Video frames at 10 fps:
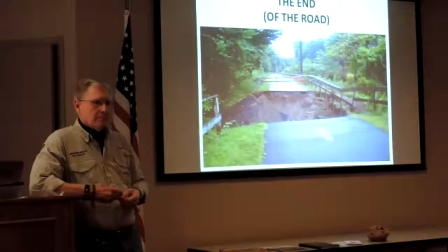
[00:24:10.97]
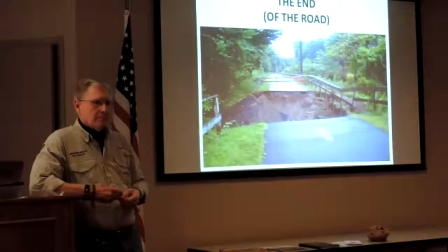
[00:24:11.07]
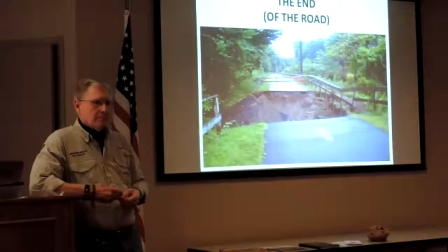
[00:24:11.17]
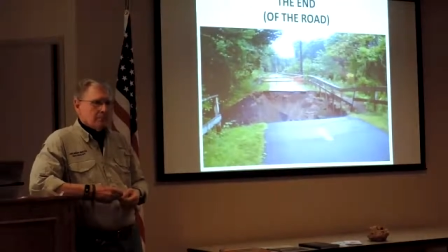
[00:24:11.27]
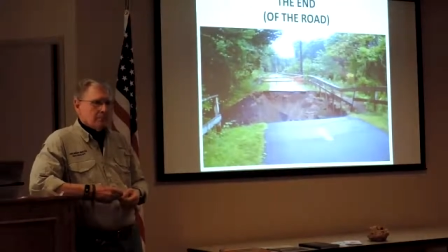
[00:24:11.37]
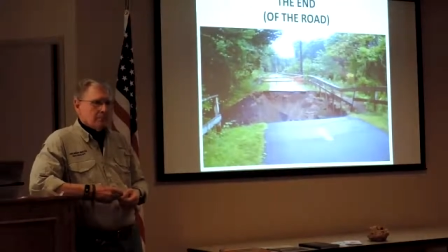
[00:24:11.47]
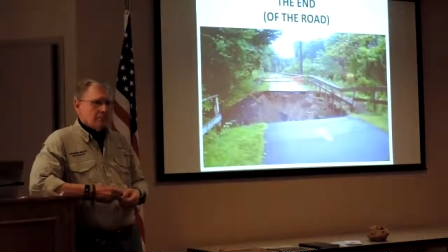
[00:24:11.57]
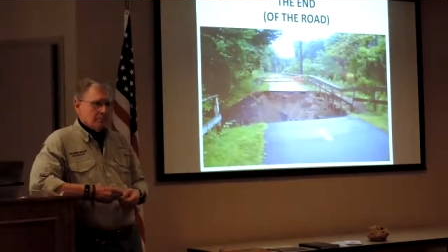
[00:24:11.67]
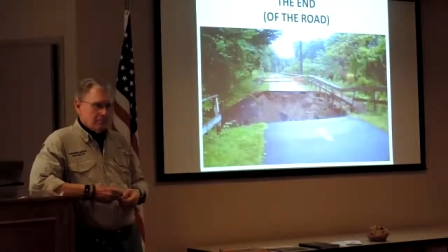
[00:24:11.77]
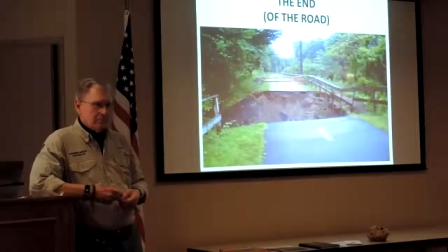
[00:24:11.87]
has been dropping,
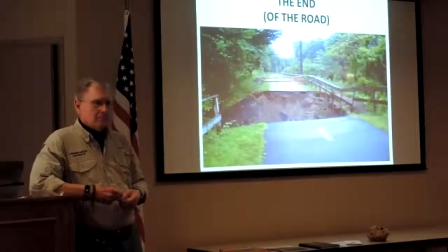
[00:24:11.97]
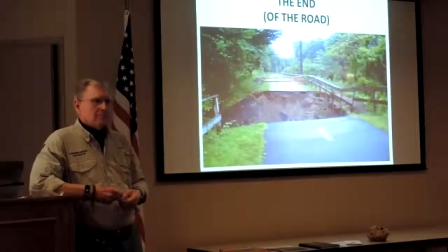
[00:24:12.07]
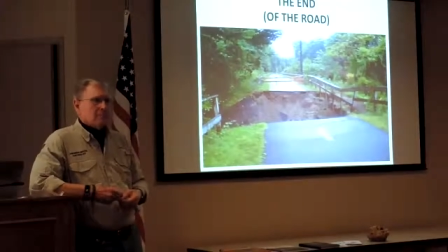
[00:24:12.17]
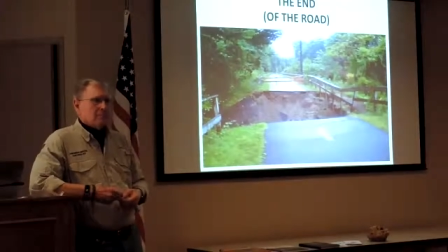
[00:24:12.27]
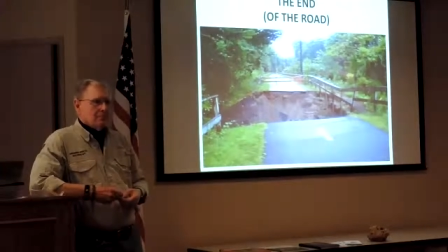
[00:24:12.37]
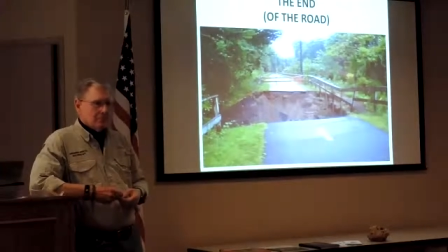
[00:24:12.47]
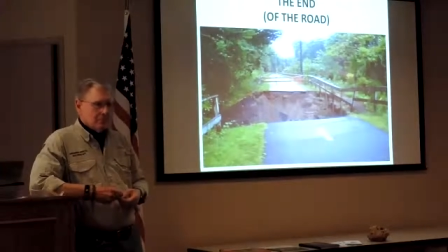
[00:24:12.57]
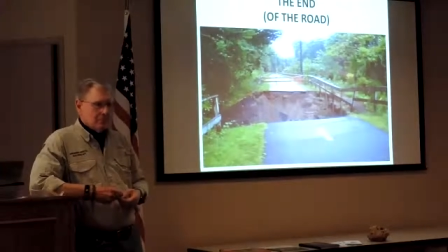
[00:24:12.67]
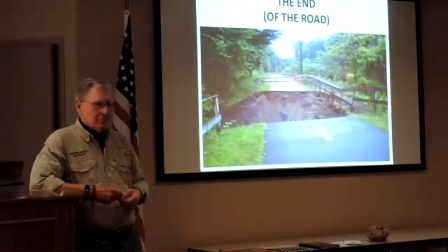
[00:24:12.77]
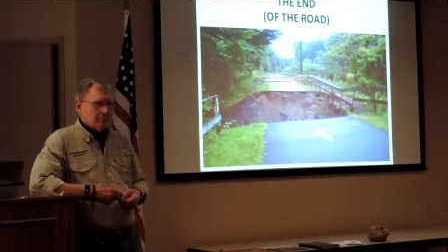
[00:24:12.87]

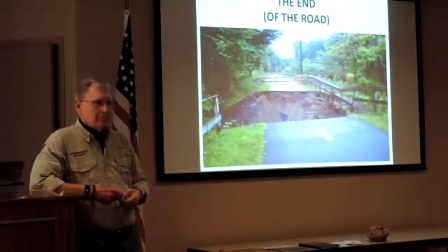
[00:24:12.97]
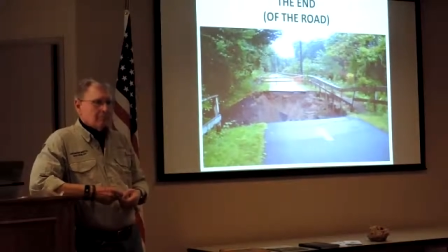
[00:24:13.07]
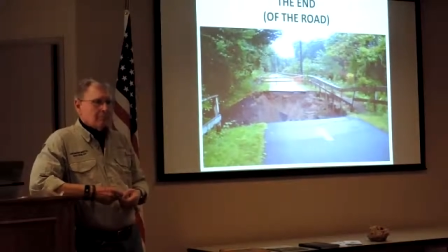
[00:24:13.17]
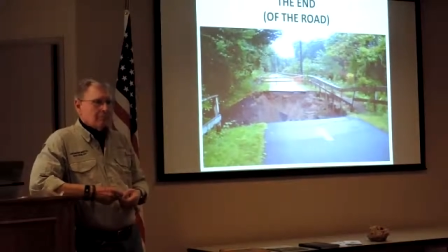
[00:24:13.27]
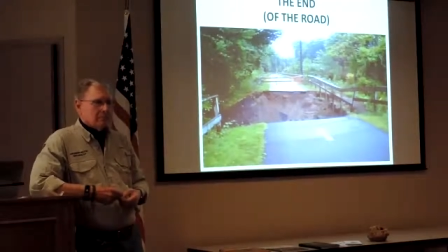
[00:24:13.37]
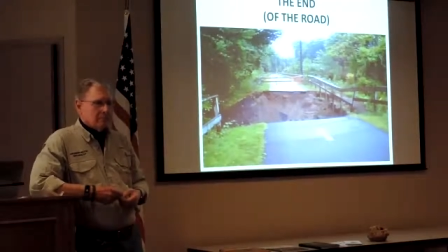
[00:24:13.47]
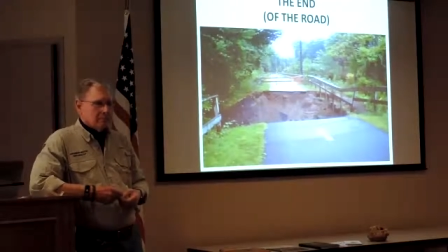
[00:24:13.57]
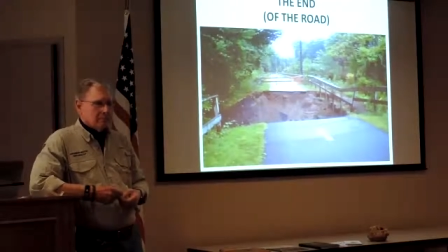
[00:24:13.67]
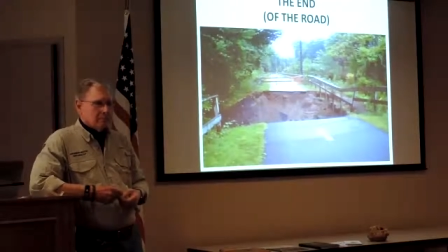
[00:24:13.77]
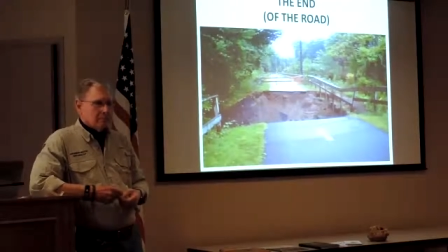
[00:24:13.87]
um, the last several
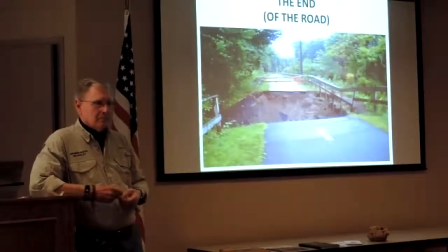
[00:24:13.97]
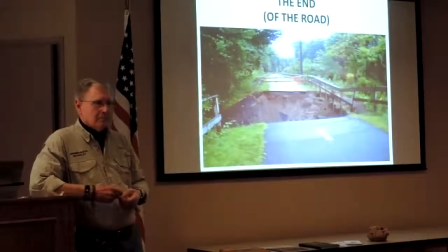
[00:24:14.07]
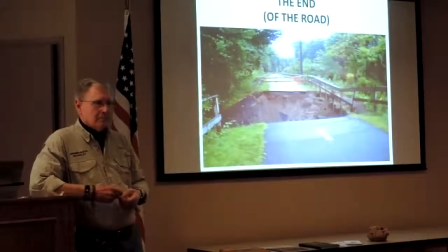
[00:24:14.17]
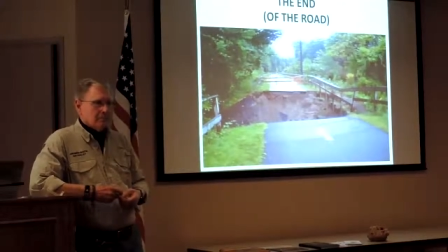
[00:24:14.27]
years.